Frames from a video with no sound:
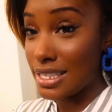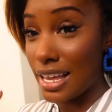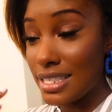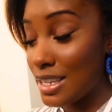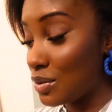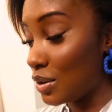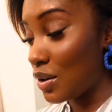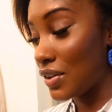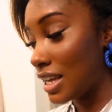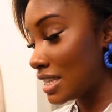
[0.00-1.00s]
I seen all
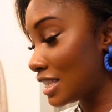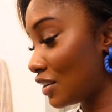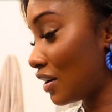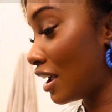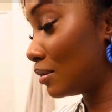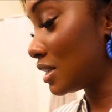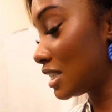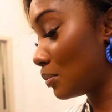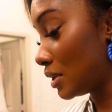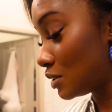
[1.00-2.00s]
over the Instagram.
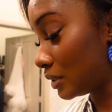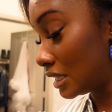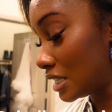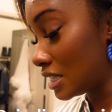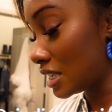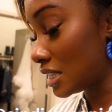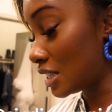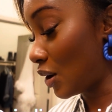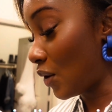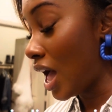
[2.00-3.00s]
She's a beast with the scissors.
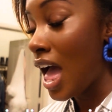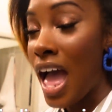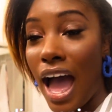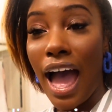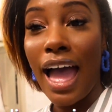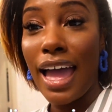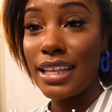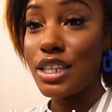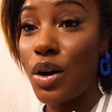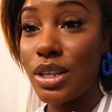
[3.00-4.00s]
So I
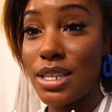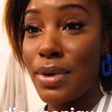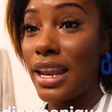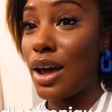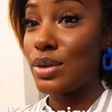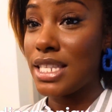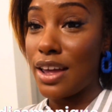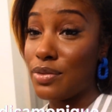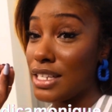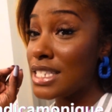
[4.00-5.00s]
had to go to somebody that was
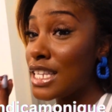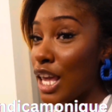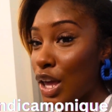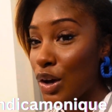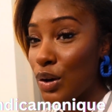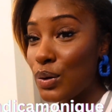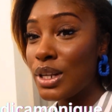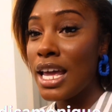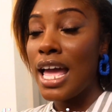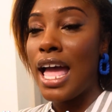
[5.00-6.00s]
definitely skilled,